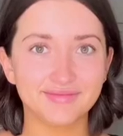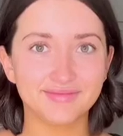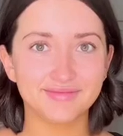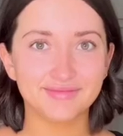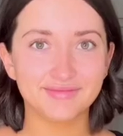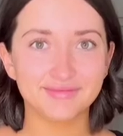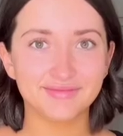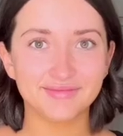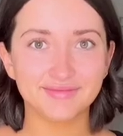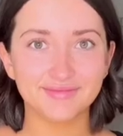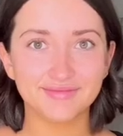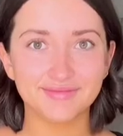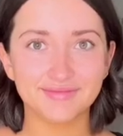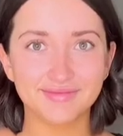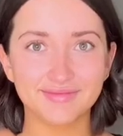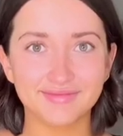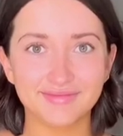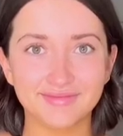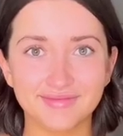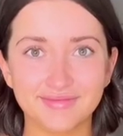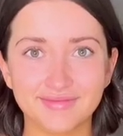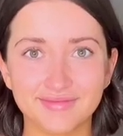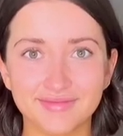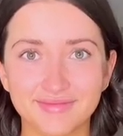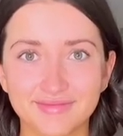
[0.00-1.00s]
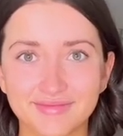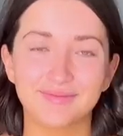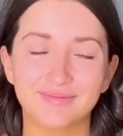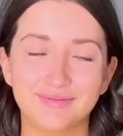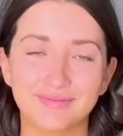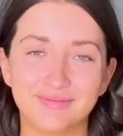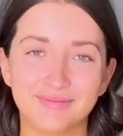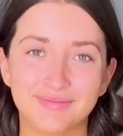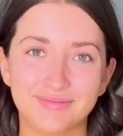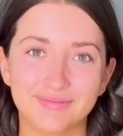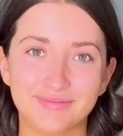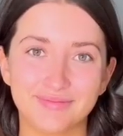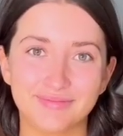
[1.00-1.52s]
This is my client Jane,
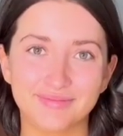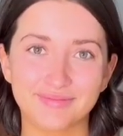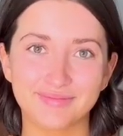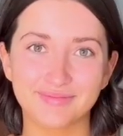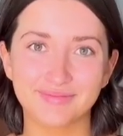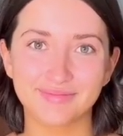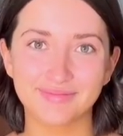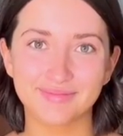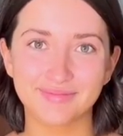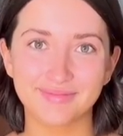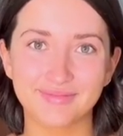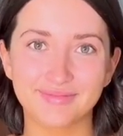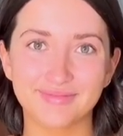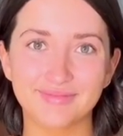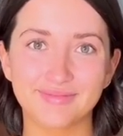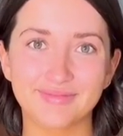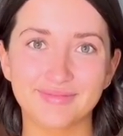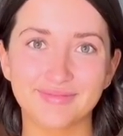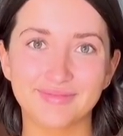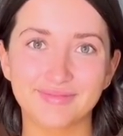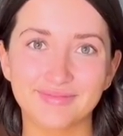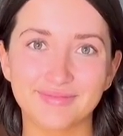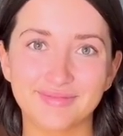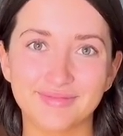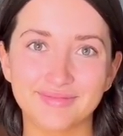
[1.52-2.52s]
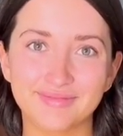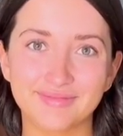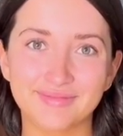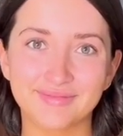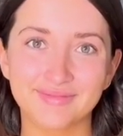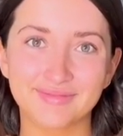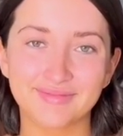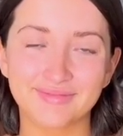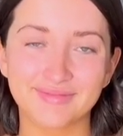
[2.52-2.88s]
and she is Miss Canada.